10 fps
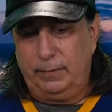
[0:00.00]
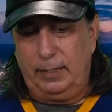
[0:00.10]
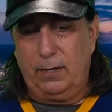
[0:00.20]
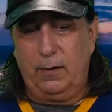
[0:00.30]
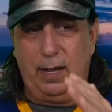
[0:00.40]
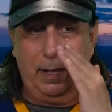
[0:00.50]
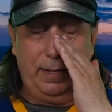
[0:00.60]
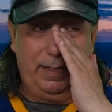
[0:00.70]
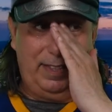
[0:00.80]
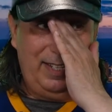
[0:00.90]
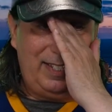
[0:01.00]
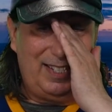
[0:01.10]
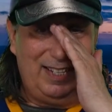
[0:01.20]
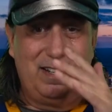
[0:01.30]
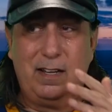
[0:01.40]
You know,
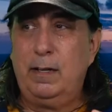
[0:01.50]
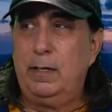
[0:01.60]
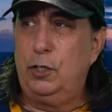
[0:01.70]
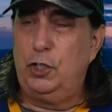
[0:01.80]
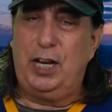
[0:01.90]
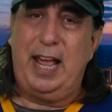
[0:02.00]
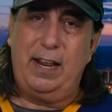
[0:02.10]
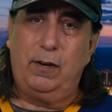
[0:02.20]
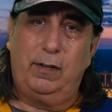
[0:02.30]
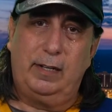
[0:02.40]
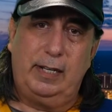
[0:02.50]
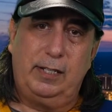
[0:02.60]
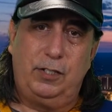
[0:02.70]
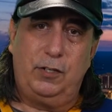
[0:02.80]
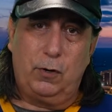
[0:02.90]
this channel
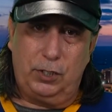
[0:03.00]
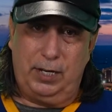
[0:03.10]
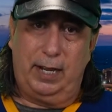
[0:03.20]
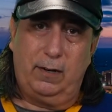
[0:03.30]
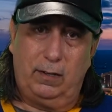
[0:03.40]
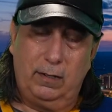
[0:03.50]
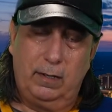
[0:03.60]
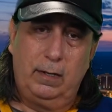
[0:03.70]
is your channel.